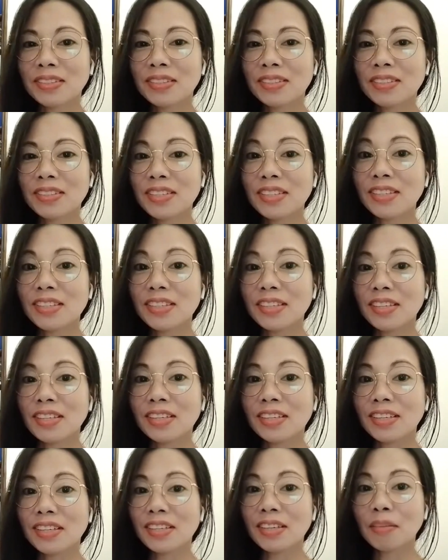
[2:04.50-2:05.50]

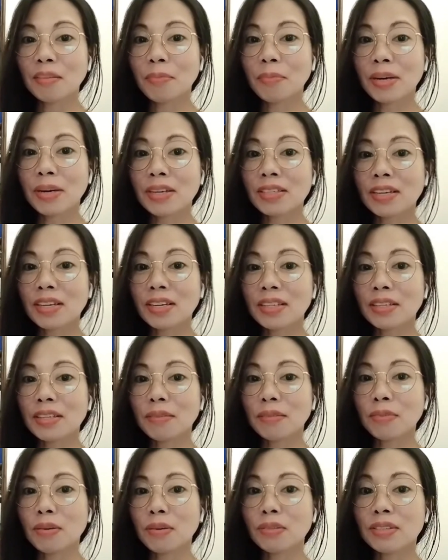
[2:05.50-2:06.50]
Ngiti para sa
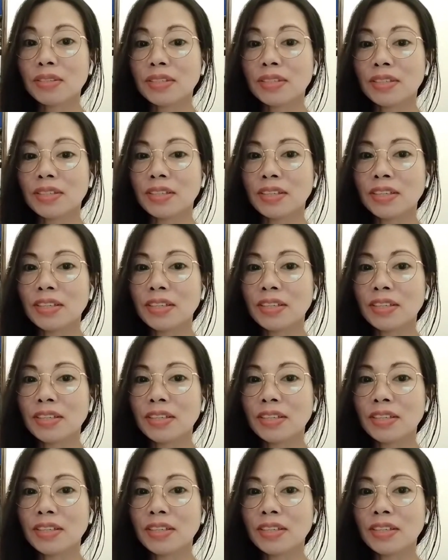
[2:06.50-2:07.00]
ating founder.